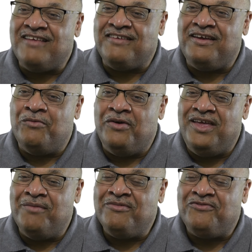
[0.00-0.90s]
Isaiah
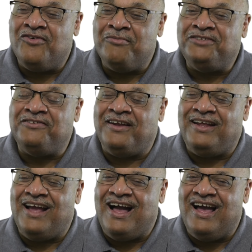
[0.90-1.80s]
Williams, former
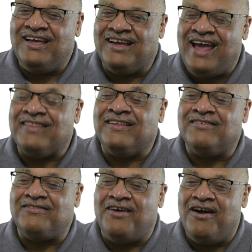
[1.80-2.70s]
Trinity High a Catholic
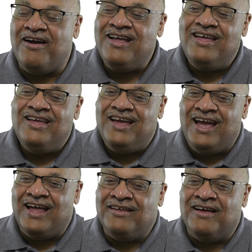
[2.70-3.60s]
star,
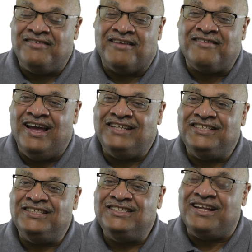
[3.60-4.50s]
had uh, six
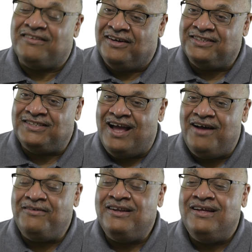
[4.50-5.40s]
catches and a
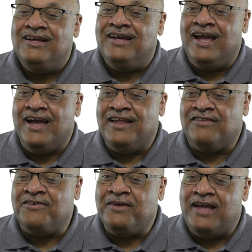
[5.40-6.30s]
touchdown. And uh,
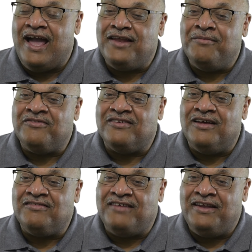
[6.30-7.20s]
Tony Adams, uh,
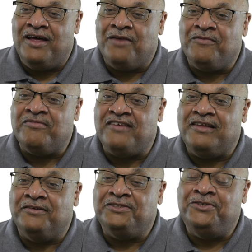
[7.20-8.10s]
standout from
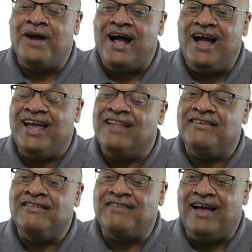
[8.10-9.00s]
St. Louis U High, had
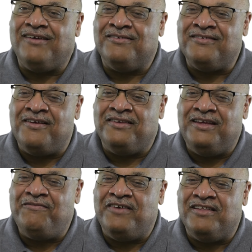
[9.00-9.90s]
10 tackles on
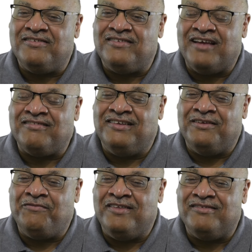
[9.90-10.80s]
defense, excellent
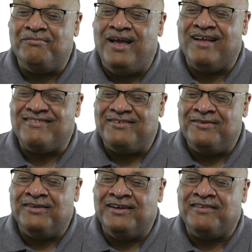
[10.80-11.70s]
defensive back. So
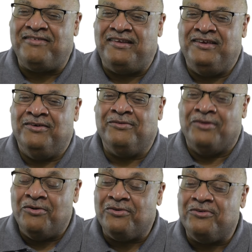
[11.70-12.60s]
good to see the
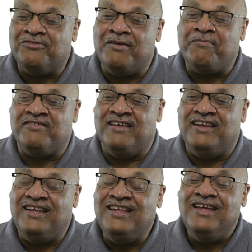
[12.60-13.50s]
locals
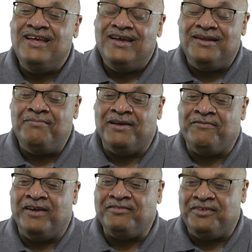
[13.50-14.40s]
representing and a big
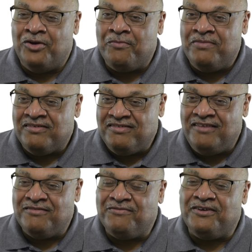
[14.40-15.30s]
victory to open the
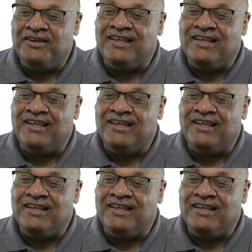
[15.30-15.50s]
season for the